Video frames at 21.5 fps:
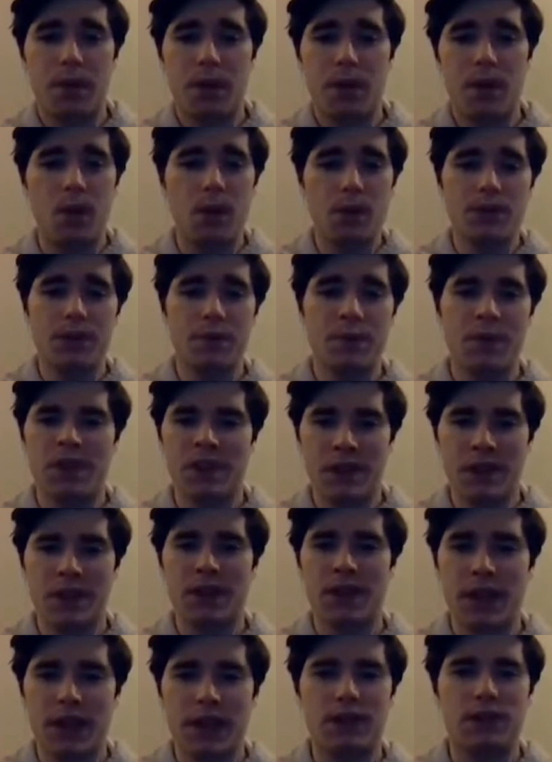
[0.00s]
But ultimately,
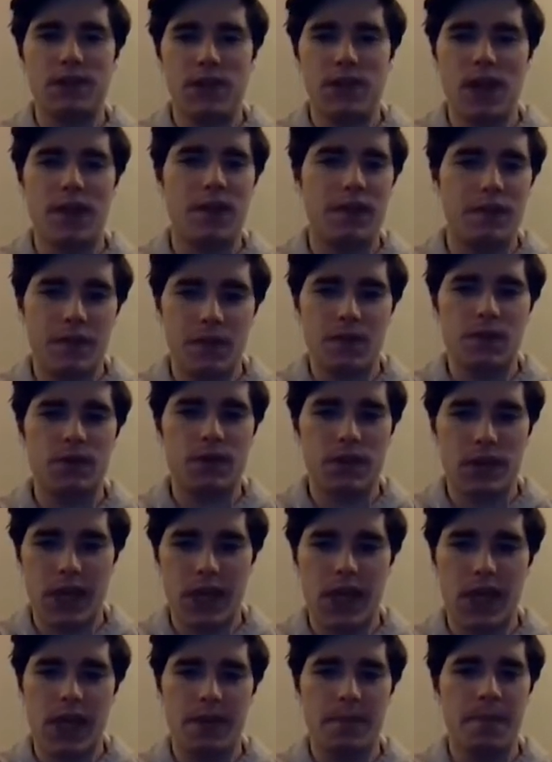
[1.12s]
like you said, the first
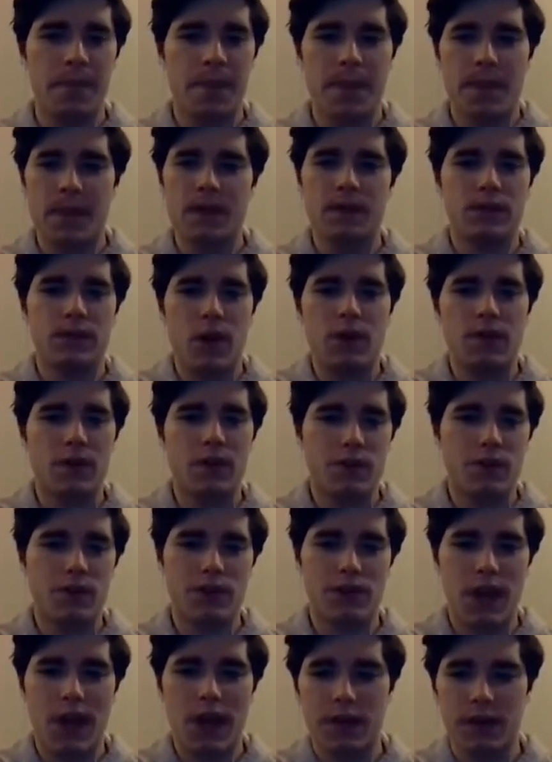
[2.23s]
game, Darvish
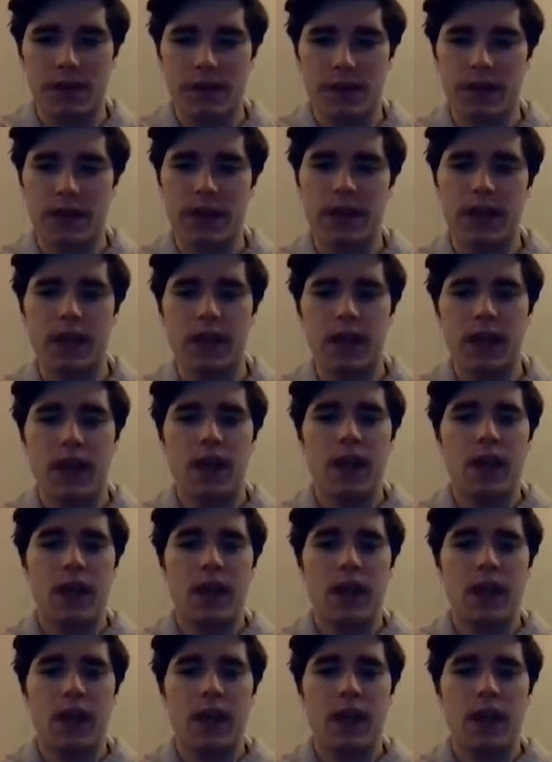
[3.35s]
is healthy.